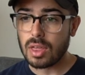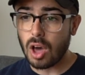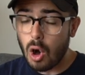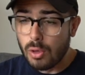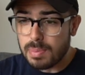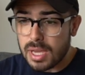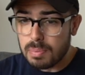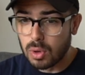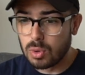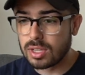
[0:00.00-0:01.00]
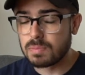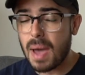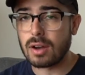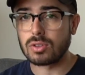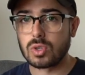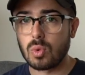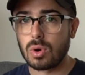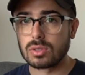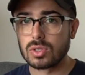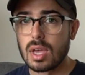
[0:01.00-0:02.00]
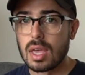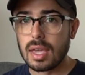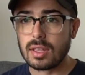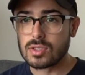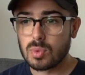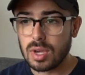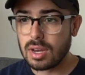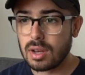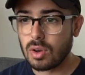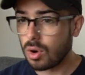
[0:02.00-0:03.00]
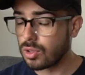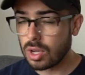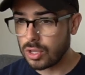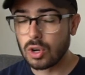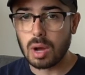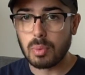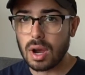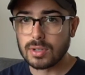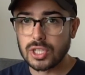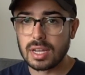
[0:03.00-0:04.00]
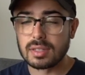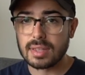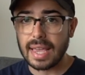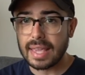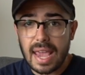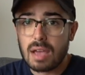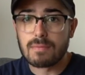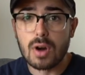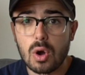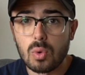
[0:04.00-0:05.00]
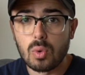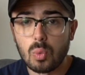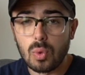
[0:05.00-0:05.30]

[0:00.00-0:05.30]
all the people who this matters towards in Sweden or Europe, wherever she is, like, can't vote.